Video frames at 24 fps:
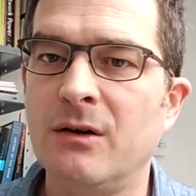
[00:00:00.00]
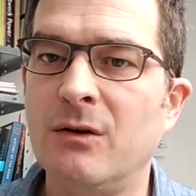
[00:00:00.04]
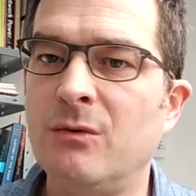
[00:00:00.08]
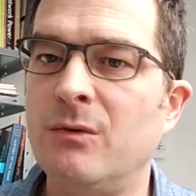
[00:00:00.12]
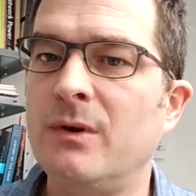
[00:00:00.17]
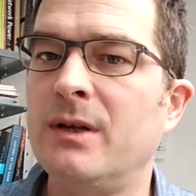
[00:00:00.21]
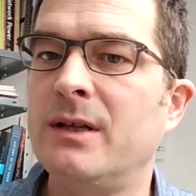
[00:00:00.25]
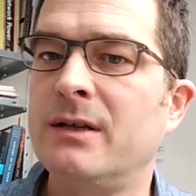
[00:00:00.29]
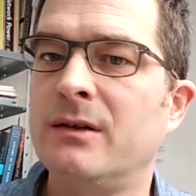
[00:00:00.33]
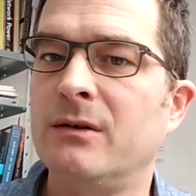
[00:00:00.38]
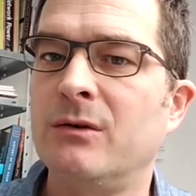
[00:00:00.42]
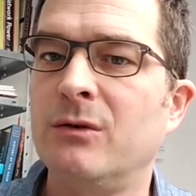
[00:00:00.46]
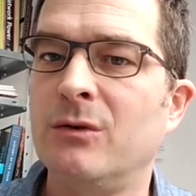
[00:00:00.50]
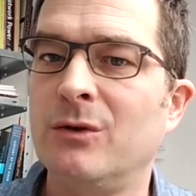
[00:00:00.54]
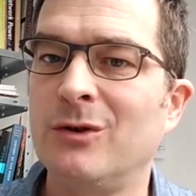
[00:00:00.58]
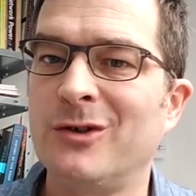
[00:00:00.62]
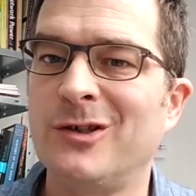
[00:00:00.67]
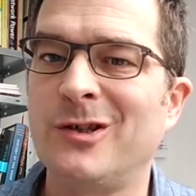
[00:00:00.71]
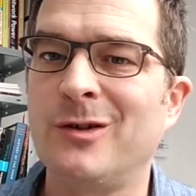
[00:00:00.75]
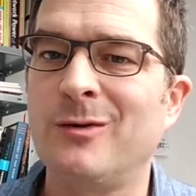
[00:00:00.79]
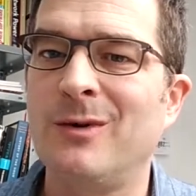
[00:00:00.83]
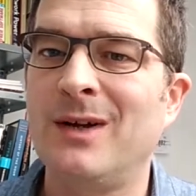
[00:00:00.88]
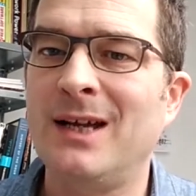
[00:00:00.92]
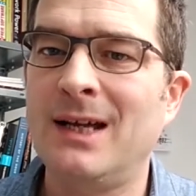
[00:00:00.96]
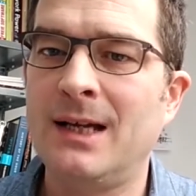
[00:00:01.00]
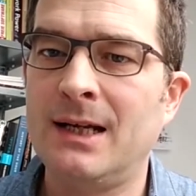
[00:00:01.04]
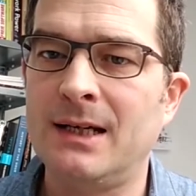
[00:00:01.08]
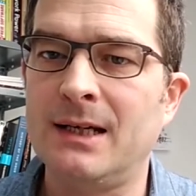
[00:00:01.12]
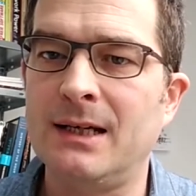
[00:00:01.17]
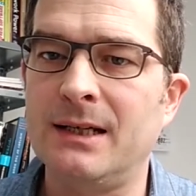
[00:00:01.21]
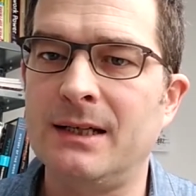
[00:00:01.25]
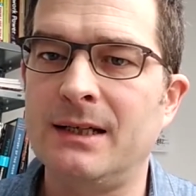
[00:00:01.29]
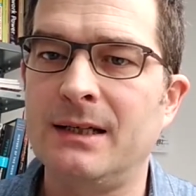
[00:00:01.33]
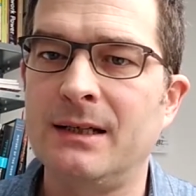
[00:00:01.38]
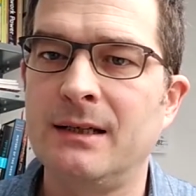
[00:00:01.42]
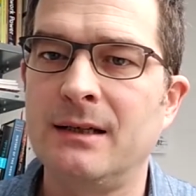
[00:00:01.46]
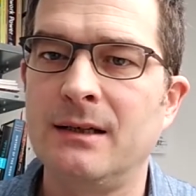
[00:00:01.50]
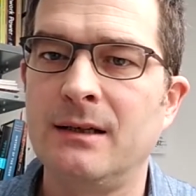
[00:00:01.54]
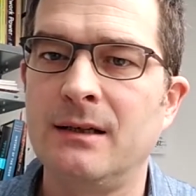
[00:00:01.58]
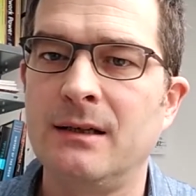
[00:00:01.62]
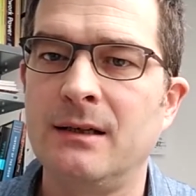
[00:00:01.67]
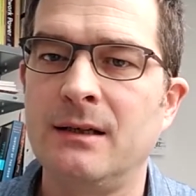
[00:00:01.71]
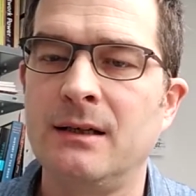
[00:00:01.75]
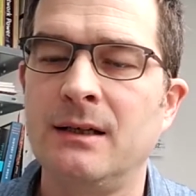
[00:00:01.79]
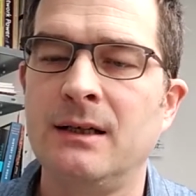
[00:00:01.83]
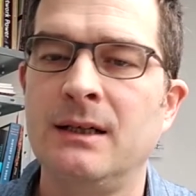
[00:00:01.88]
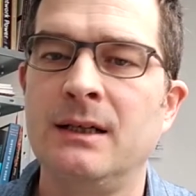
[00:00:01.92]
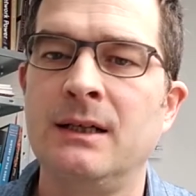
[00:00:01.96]
always also had.
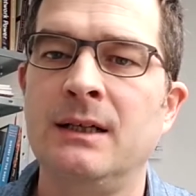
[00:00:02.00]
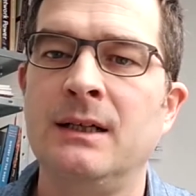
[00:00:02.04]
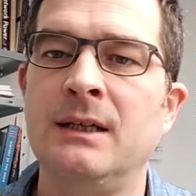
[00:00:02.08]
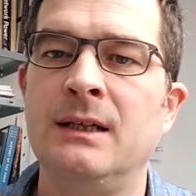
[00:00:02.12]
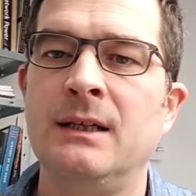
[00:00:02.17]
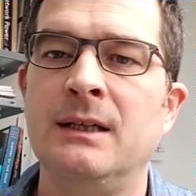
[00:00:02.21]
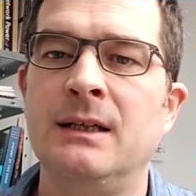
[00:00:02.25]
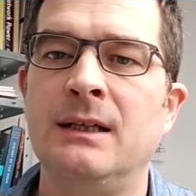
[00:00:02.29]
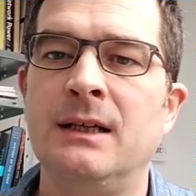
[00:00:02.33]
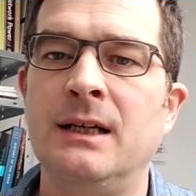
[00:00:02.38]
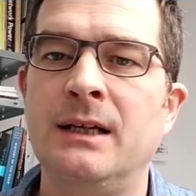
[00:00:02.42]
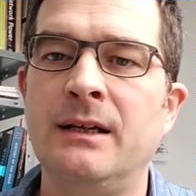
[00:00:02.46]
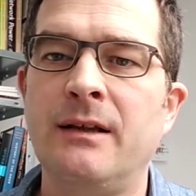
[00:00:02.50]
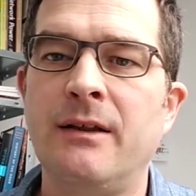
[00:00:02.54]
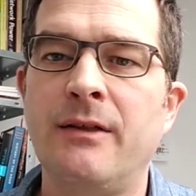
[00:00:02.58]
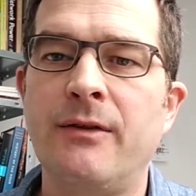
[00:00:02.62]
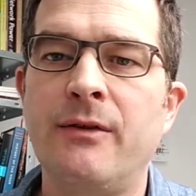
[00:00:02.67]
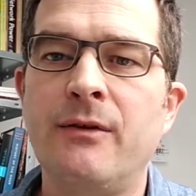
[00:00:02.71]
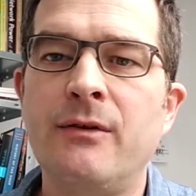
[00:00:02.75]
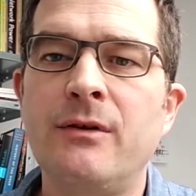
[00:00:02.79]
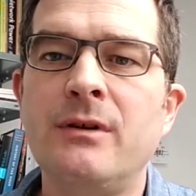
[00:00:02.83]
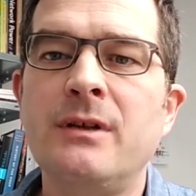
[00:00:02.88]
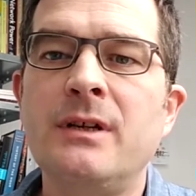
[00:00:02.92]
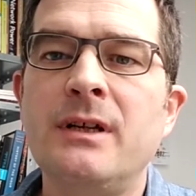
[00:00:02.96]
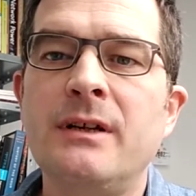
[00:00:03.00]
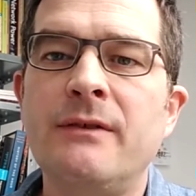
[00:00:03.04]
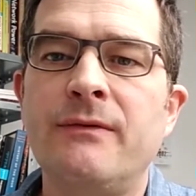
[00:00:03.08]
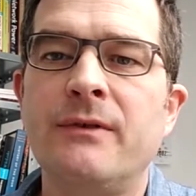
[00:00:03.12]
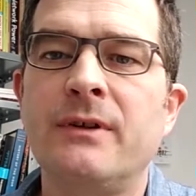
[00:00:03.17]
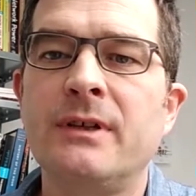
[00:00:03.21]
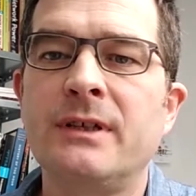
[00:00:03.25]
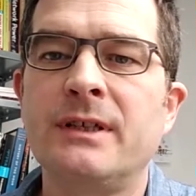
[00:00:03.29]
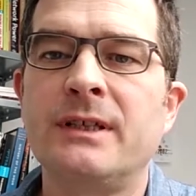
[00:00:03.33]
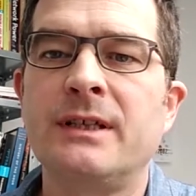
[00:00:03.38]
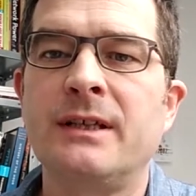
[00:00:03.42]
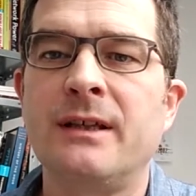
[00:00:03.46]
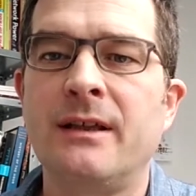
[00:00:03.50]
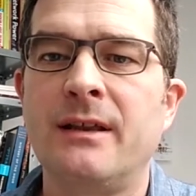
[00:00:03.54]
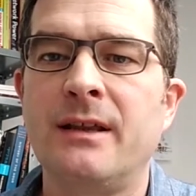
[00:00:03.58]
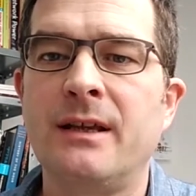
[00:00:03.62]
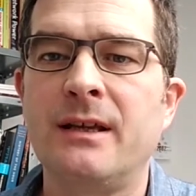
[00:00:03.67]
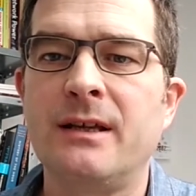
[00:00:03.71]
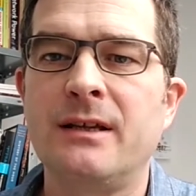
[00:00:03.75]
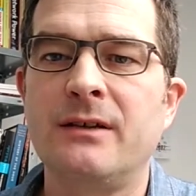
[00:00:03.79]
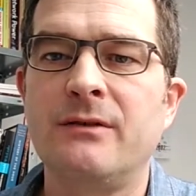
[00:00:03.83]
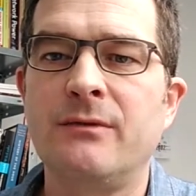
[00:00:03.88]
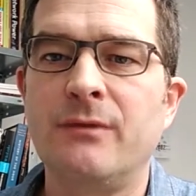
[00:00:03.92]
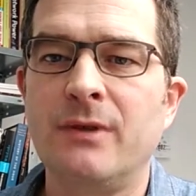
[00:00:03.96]
And the third difference that I
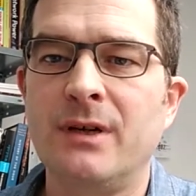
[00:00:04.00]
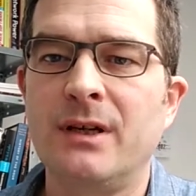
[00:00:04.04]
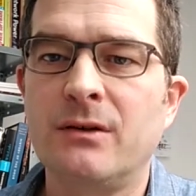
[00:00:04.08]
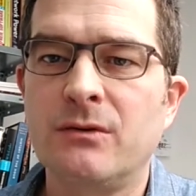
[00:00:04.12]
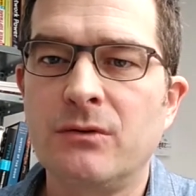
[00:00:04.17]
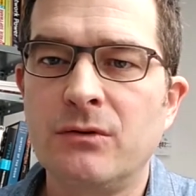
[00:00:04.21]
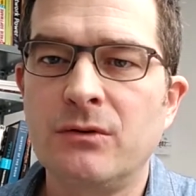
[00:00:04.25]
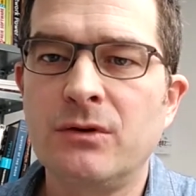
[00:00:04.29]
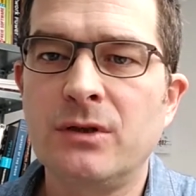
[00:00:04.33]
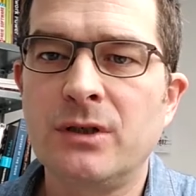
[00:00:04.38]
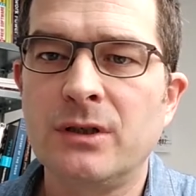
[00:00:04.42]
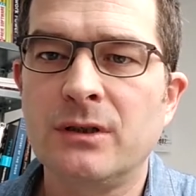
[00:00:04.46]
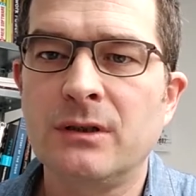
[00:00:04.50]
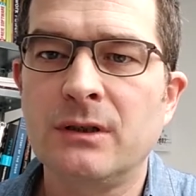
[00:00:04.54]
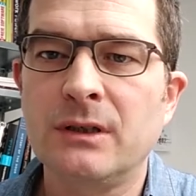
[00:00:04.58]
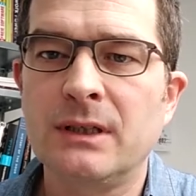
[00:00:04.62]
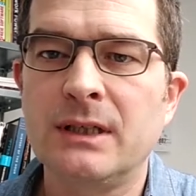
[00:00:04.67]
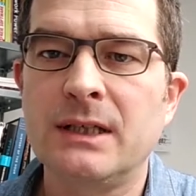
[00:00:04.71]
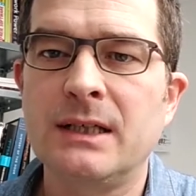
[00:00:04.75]
think is really crucial